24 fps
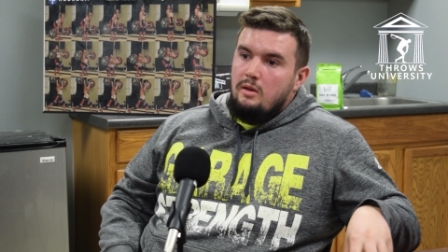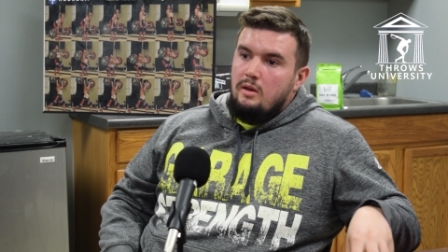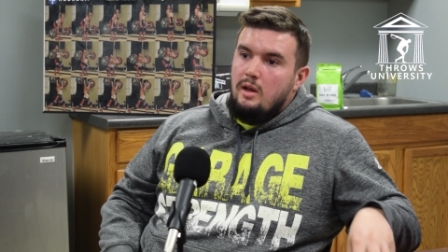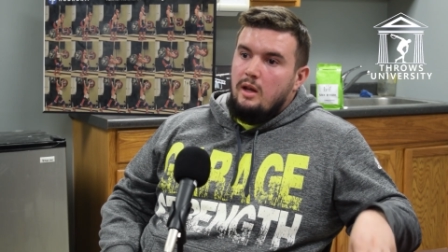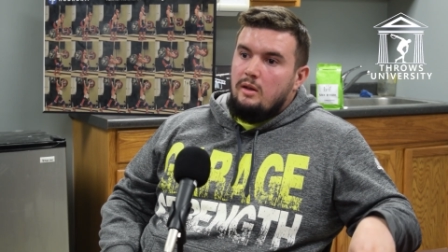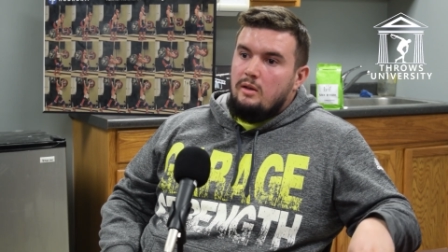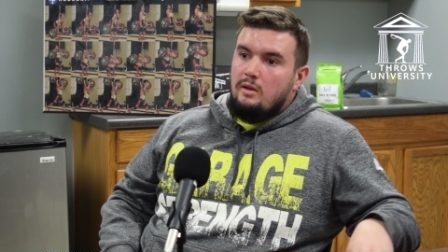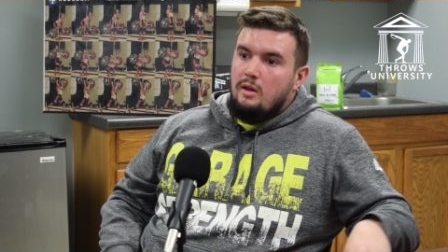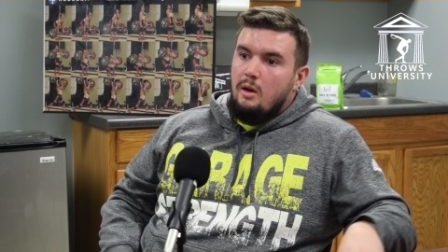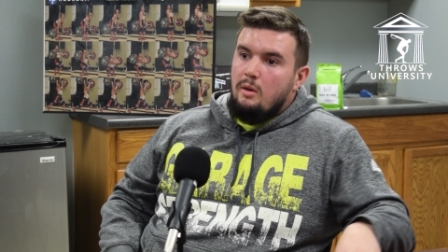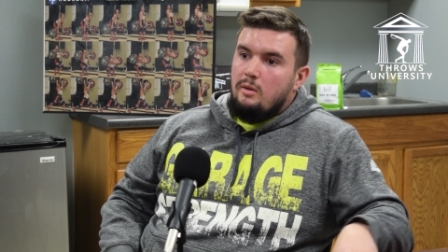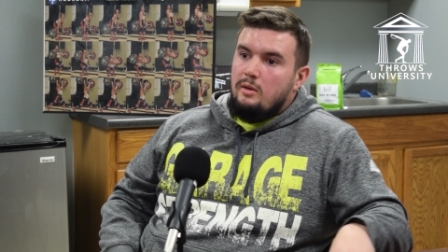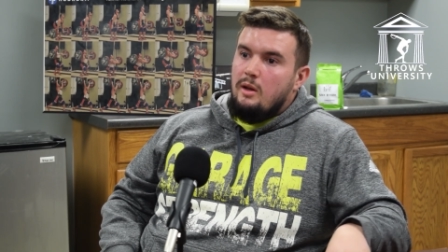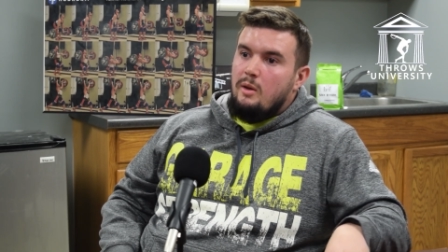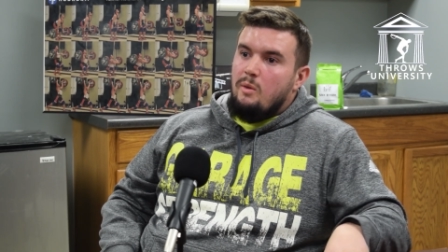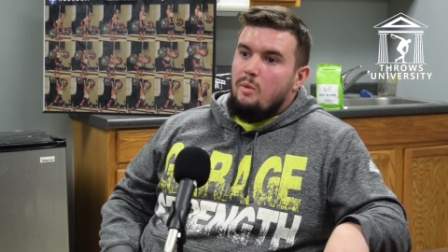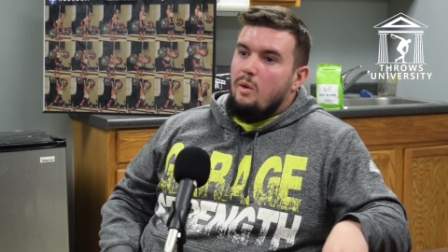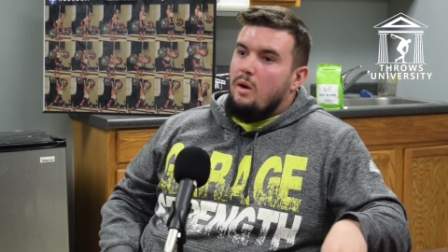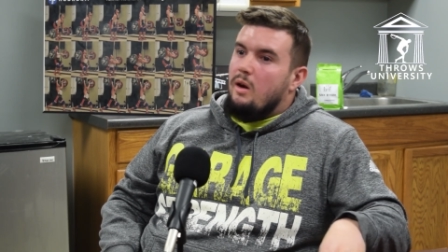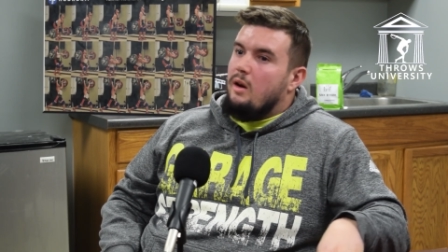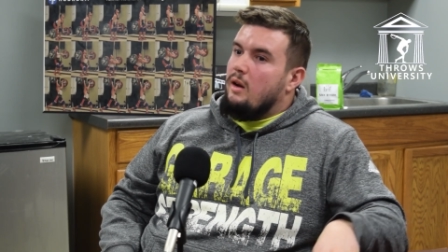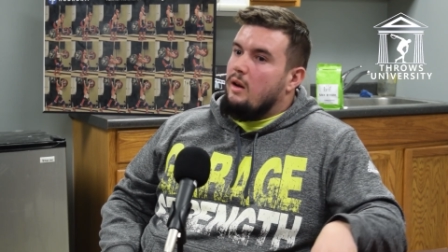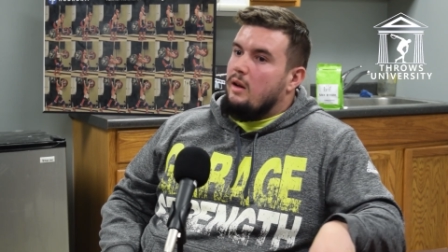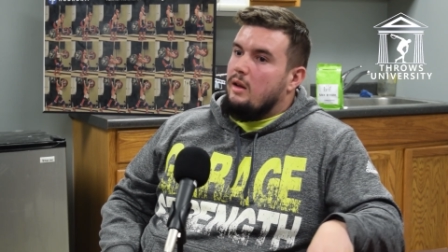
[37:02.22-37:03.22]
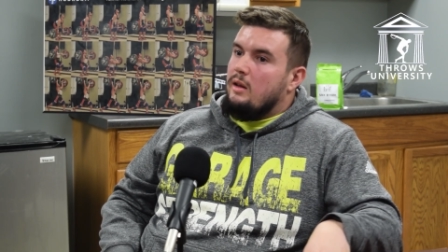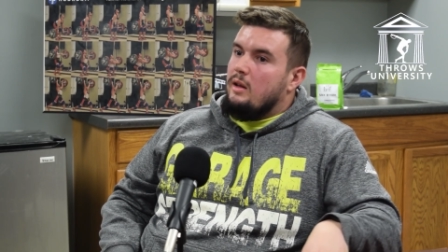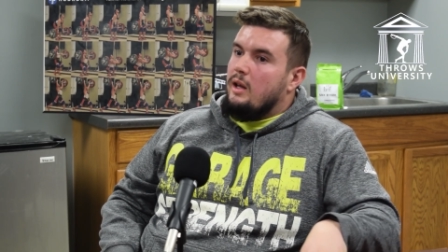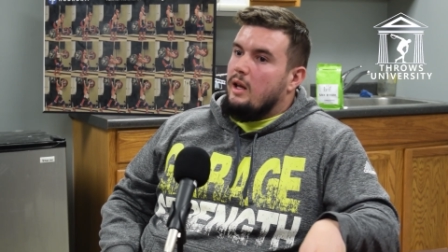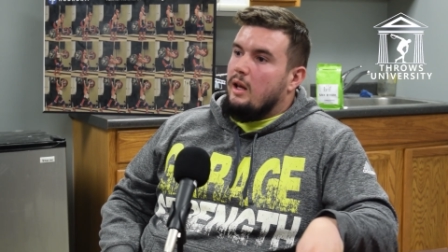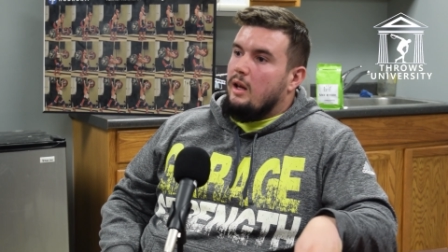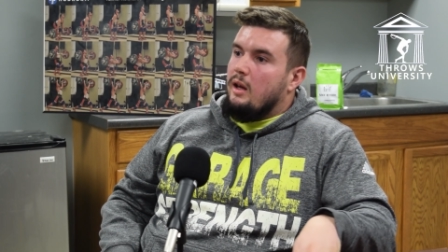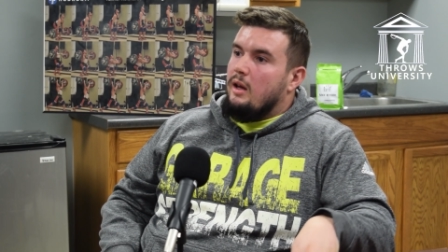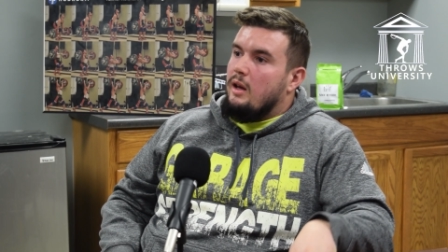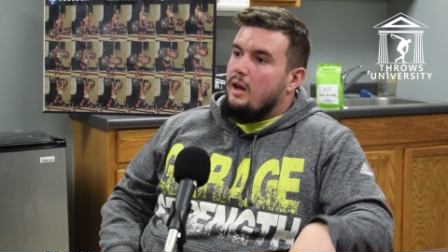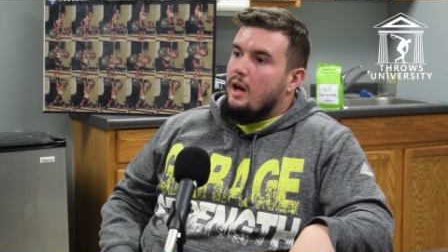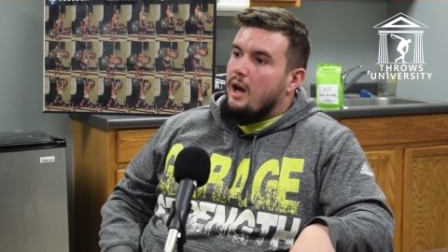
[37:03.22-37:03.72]
they saw what they wanted and
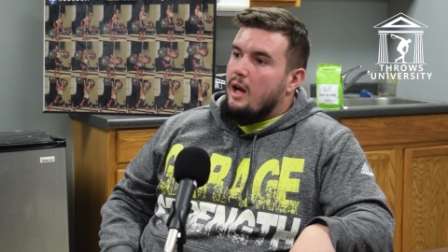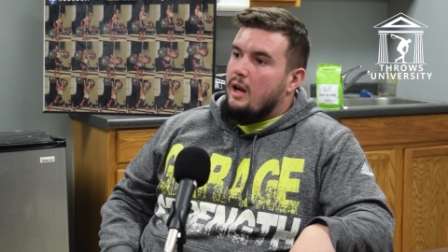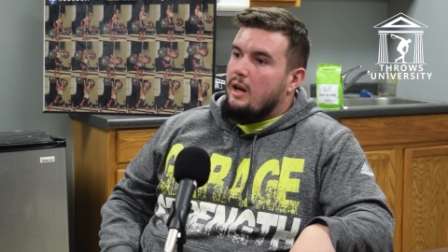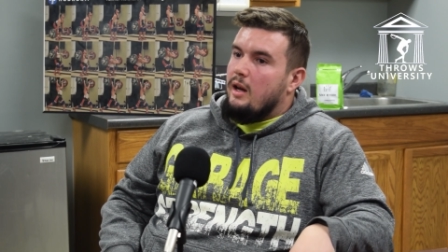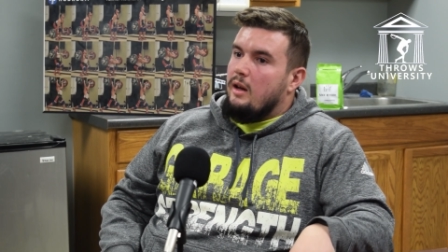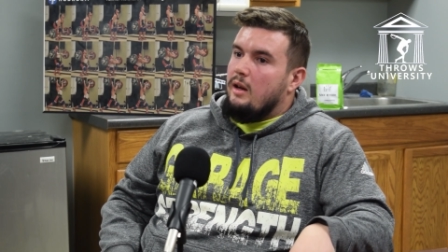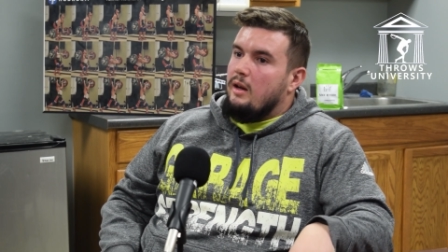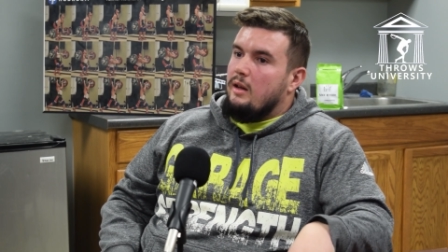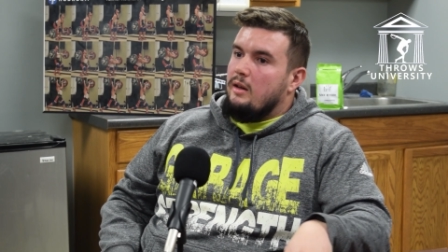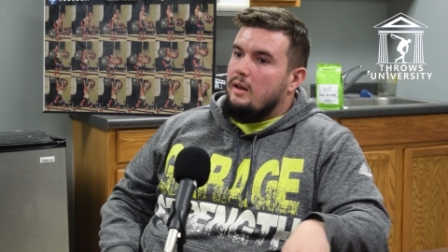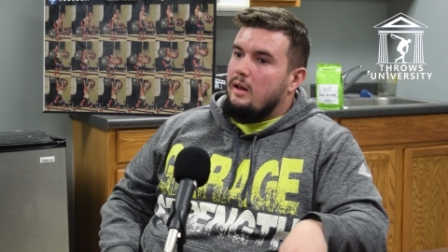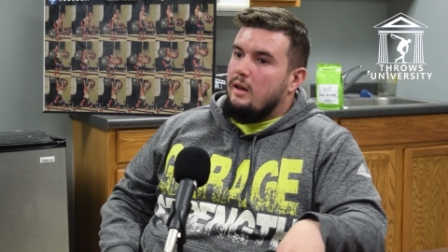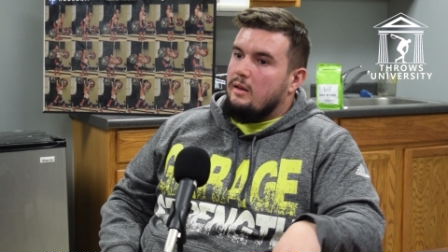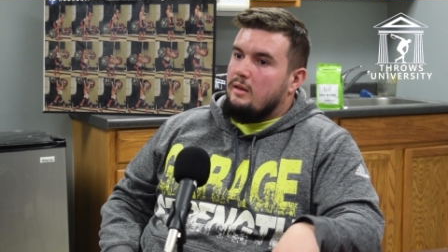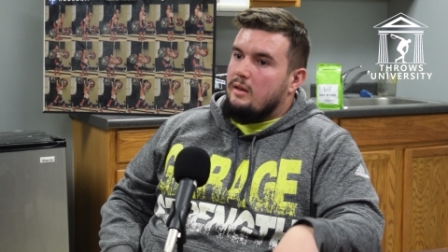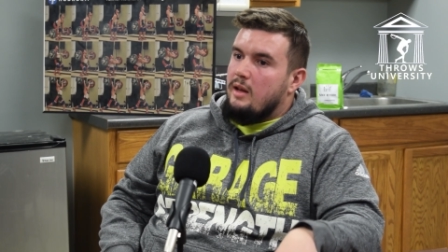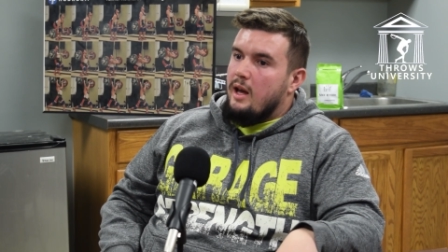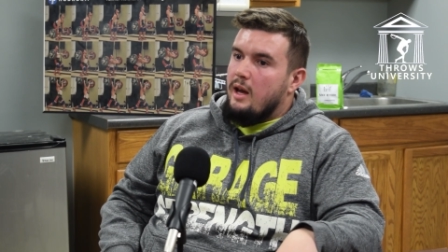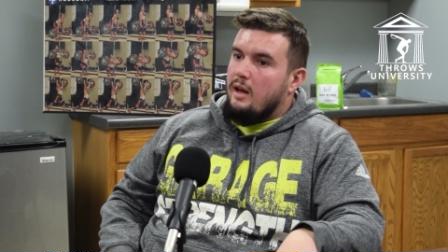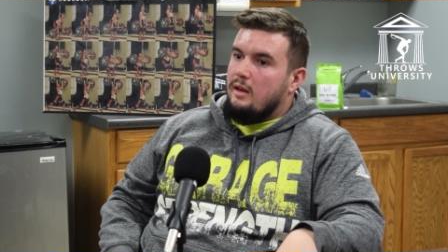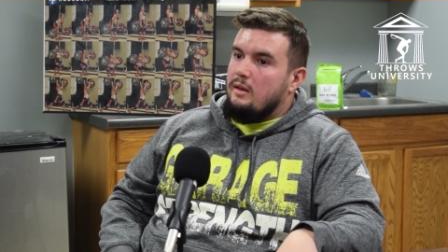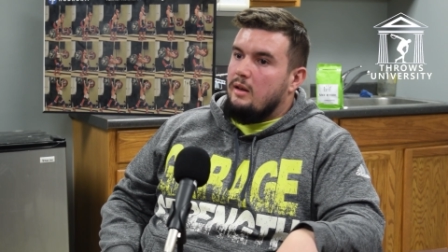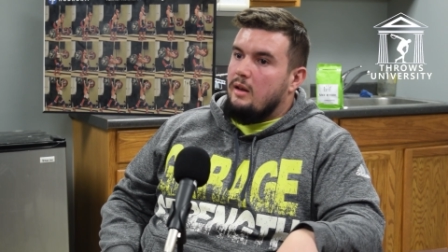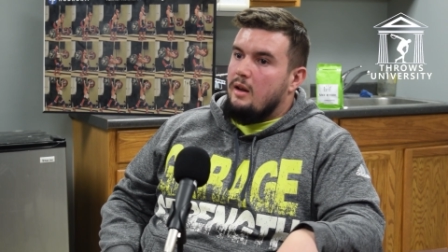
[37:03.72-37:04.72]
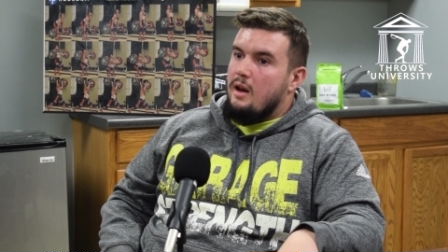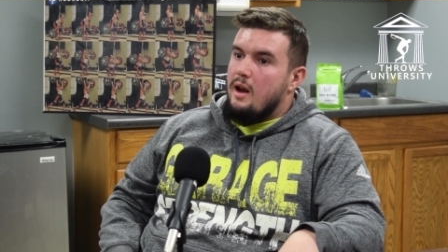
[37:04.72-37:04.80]
they got it and they attacked it.